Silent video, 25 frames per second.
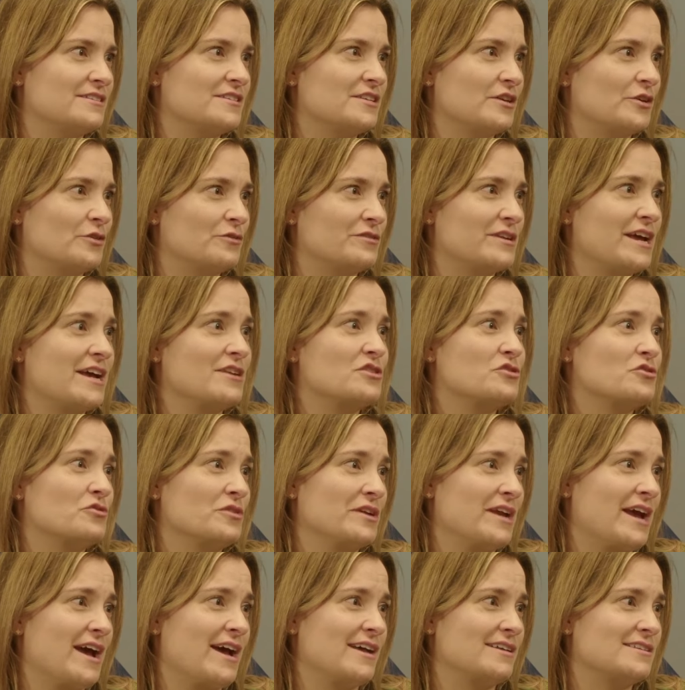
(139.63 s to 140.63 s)
So natural
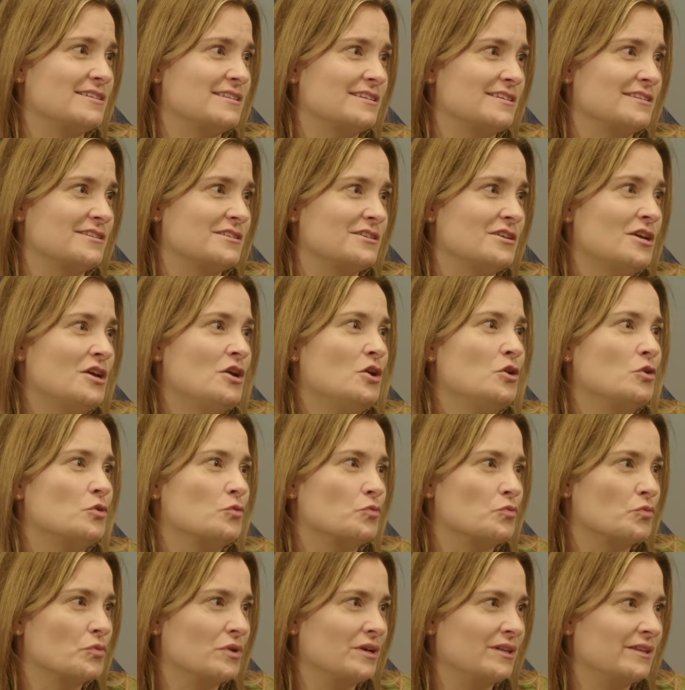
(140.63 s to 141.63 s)
gas is
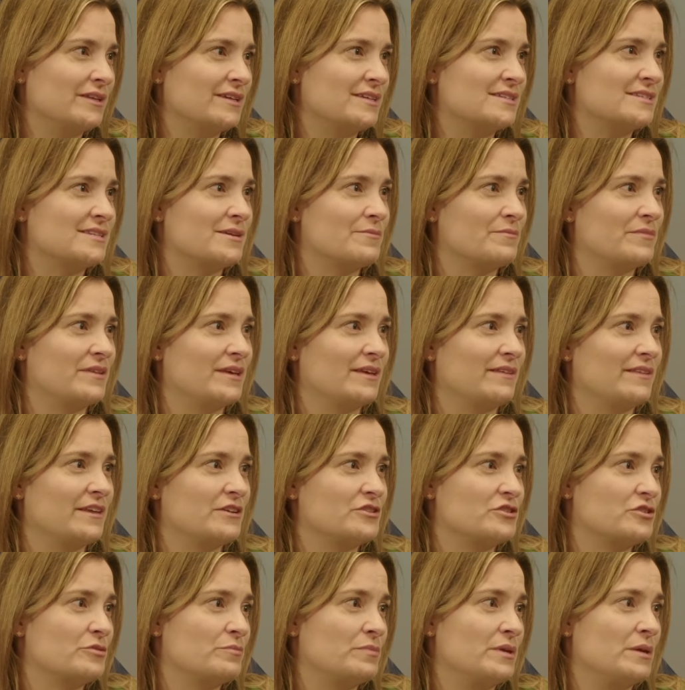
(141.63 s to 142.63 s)
really something
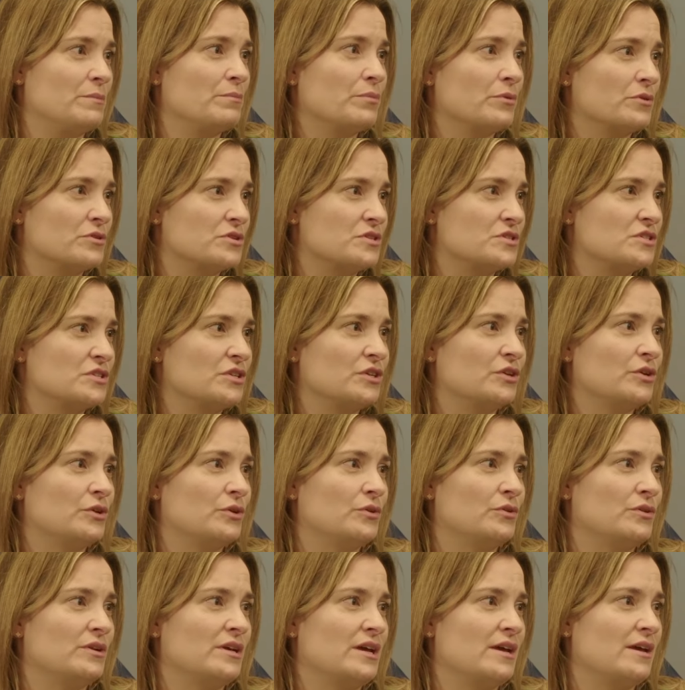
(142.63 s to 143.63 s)
that should be
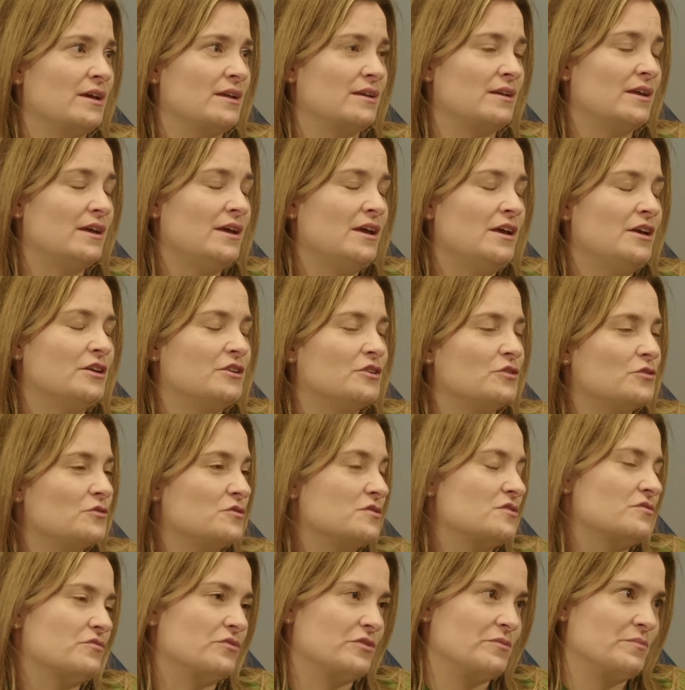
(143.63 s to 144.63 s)
pursued and
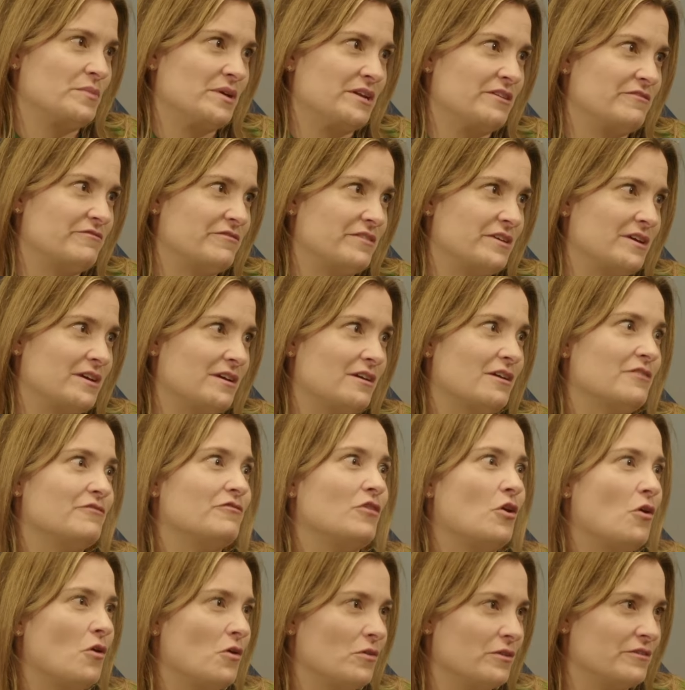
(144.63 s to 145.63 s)
used for the benefit of
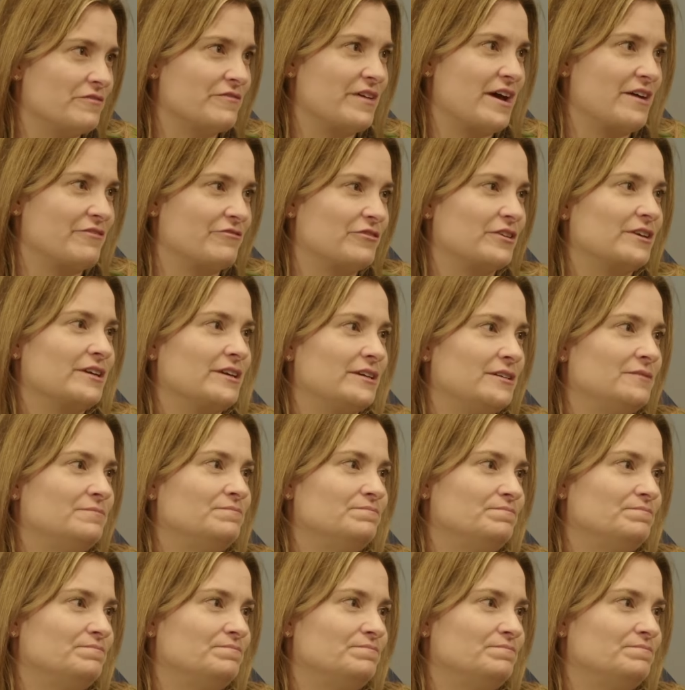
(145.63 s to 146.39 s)
all of Africa.